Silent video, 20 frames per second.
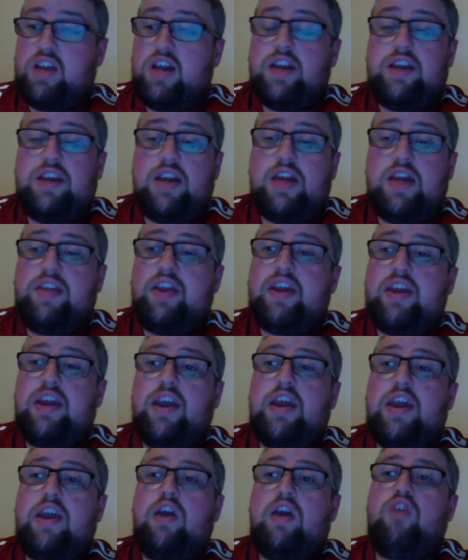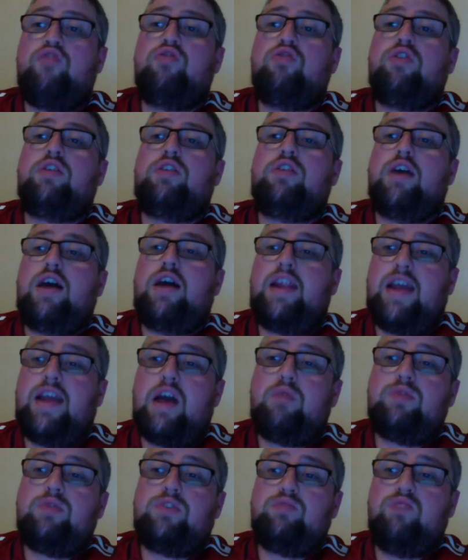I think 100. I
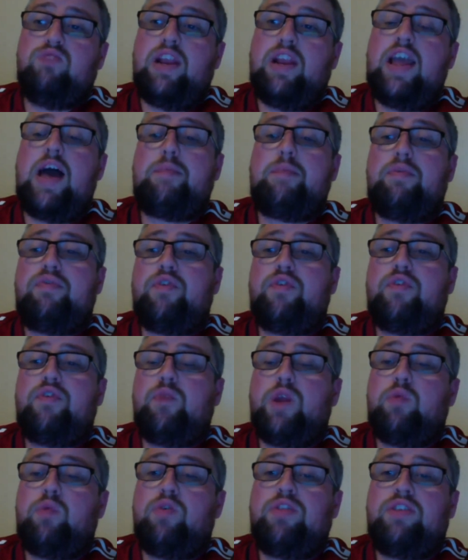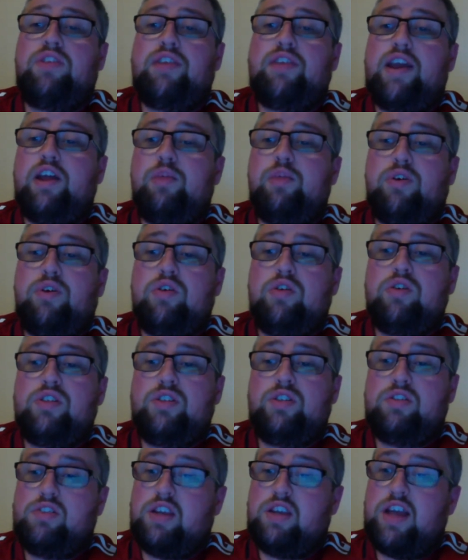was really happy for him when he won the title
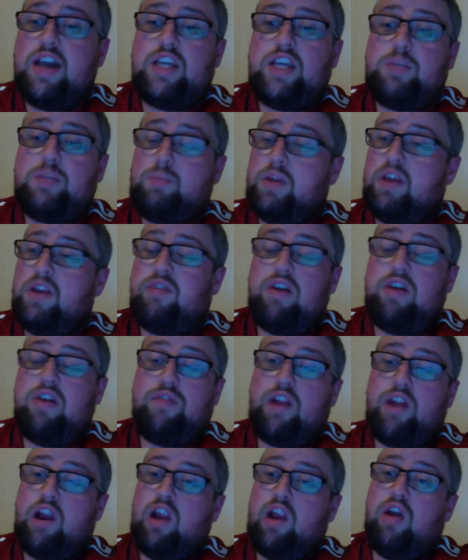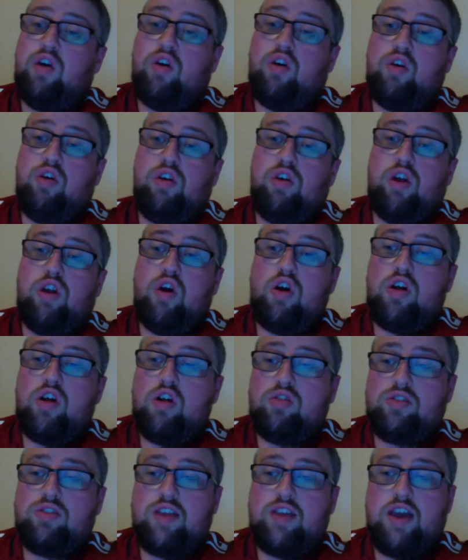because the guy's been around for a
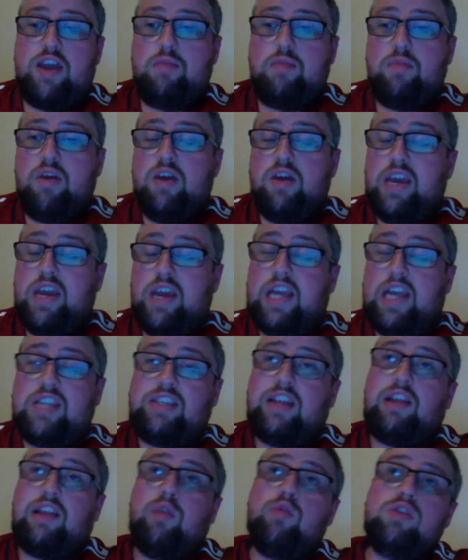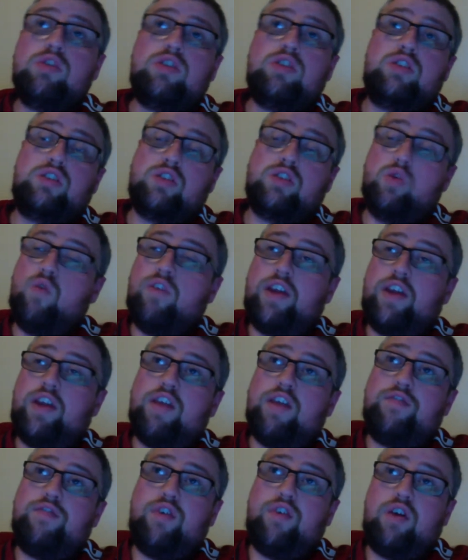long time. He's did loads over here
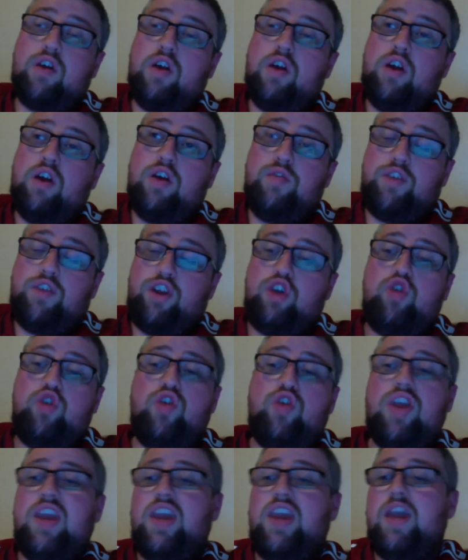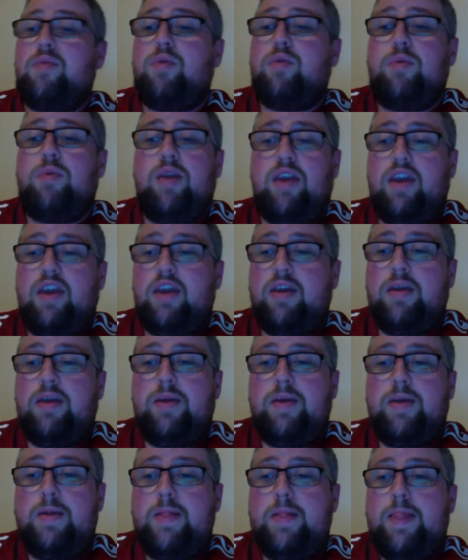for UK MMA,
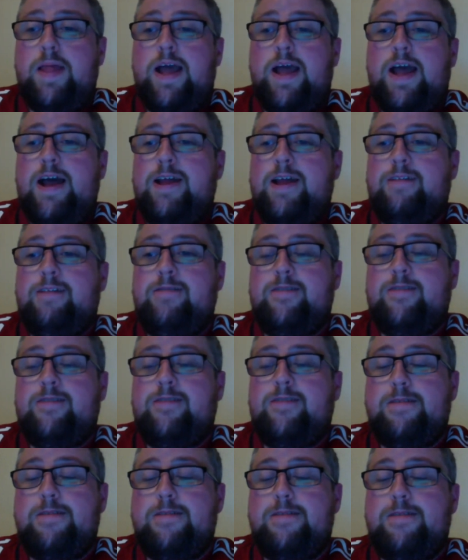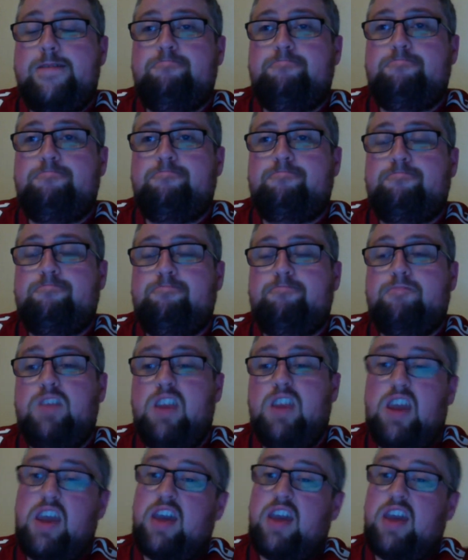and
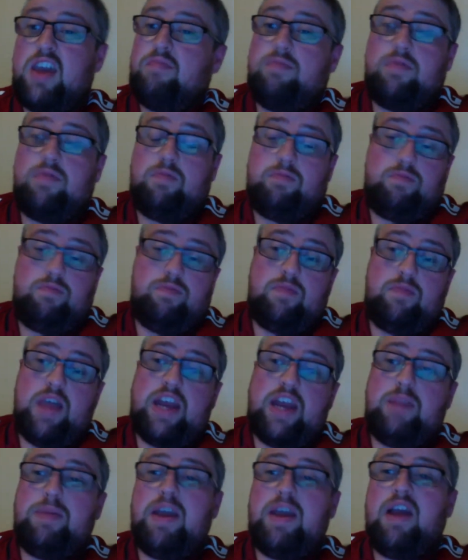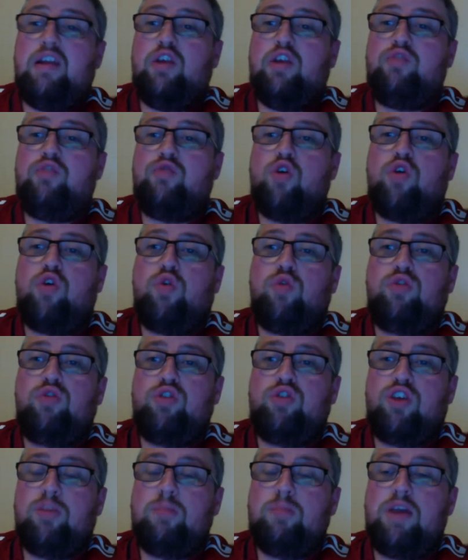yeah, and he beat out Luke Rockhold, who
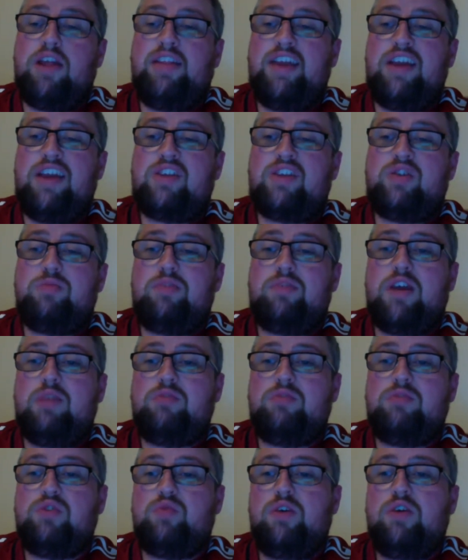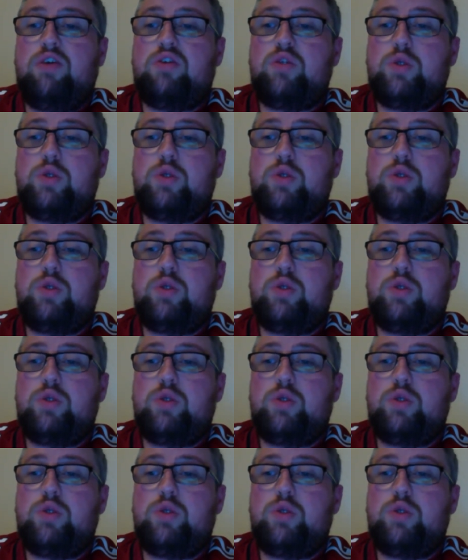can be a dick sometimes as well.